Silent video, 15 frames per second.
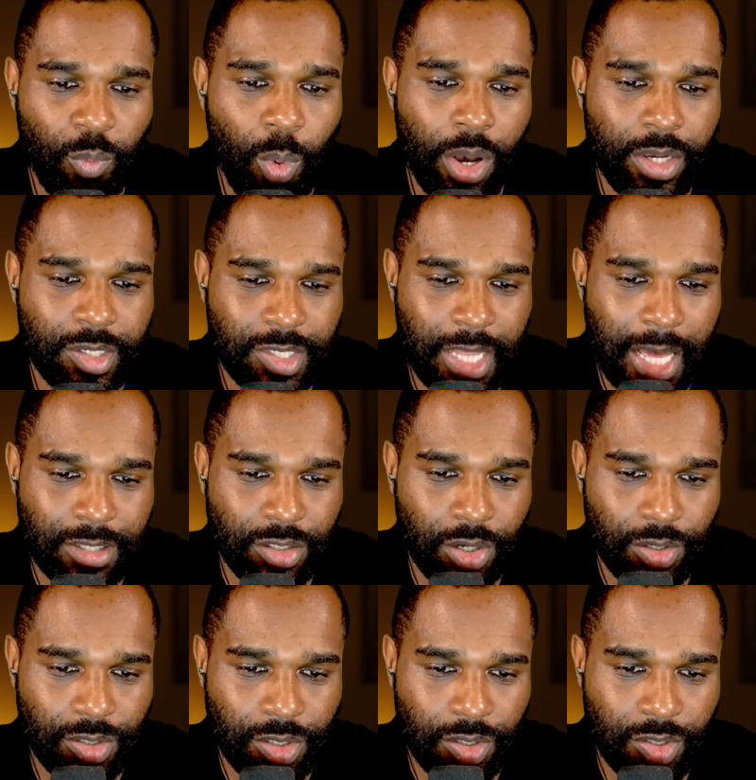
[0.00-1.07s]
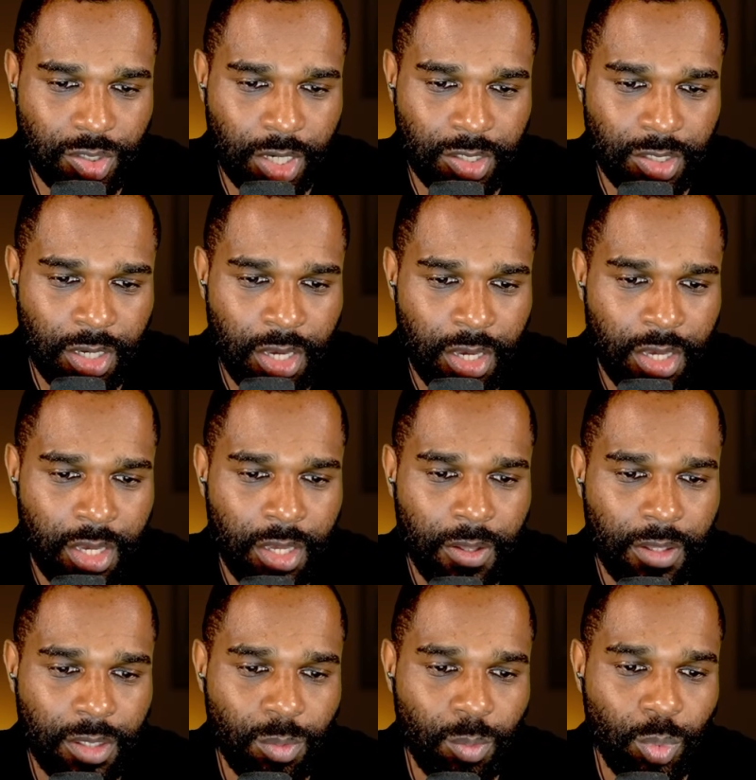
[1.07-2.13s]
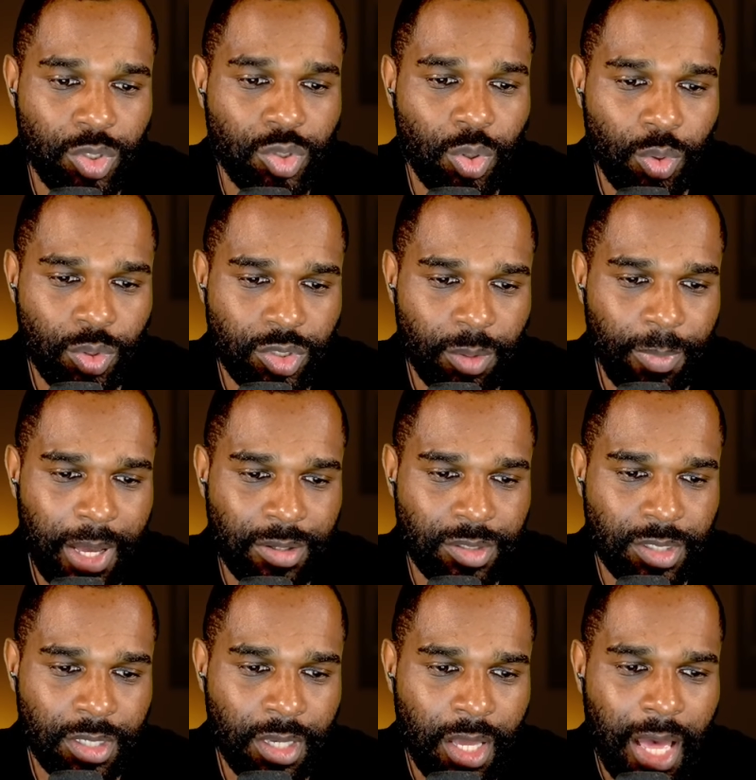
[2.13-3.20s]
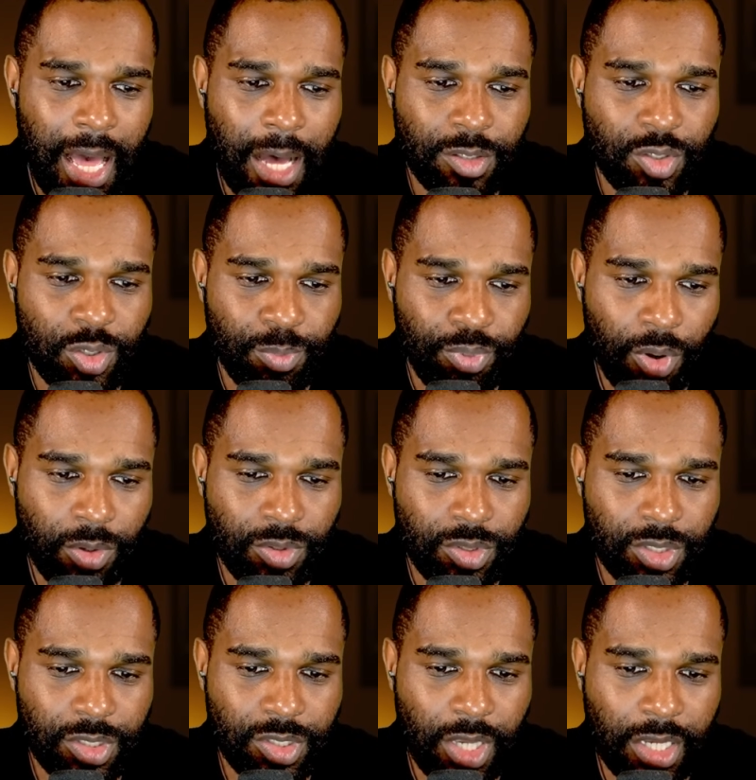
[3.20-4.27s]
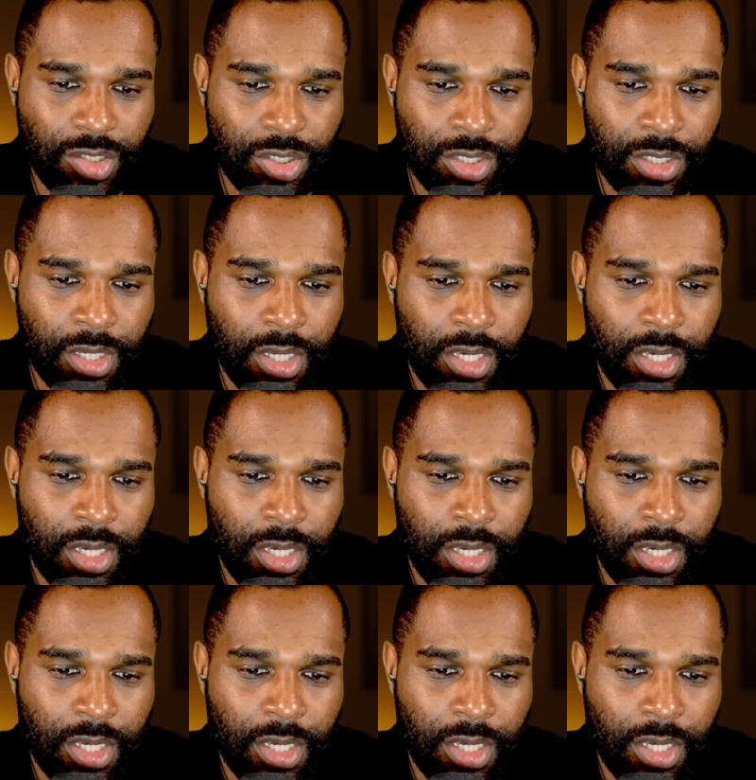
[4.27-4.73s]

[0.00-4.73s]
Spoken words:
Why is that, Toto says? We talked about it, how to approach the session.